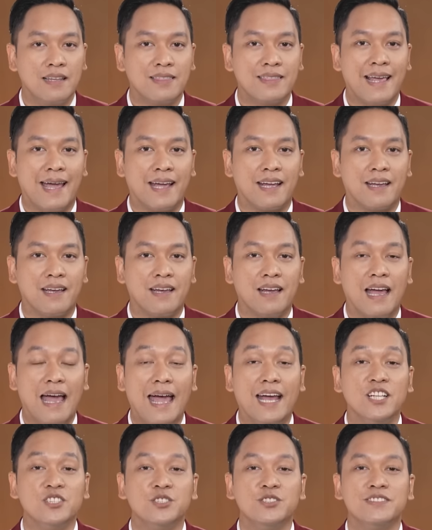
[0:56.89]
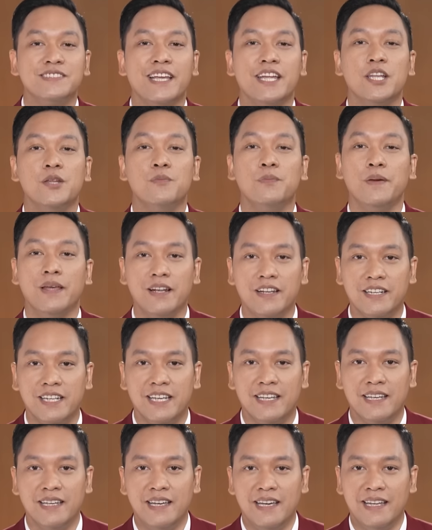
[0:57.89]
tech, and sustainability,
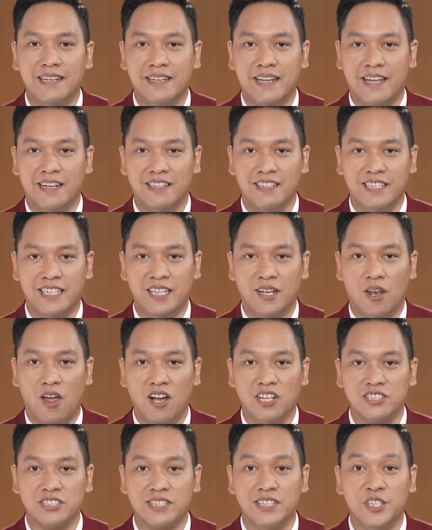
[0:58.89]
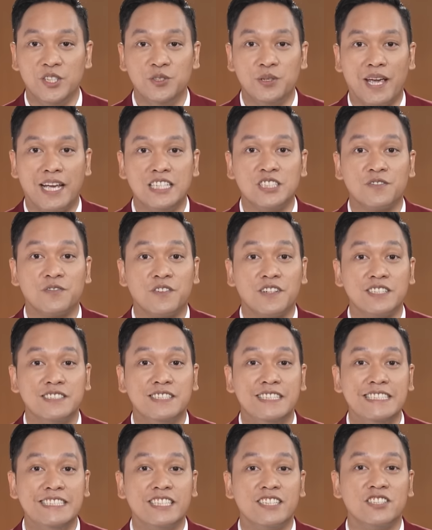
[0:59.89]
Natalie launched the UK's first
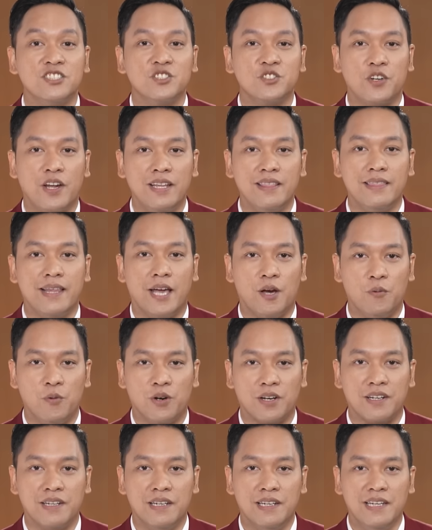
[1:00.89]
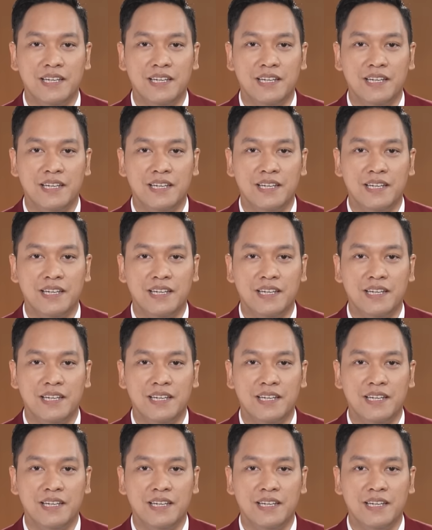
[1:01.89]
digital trade network,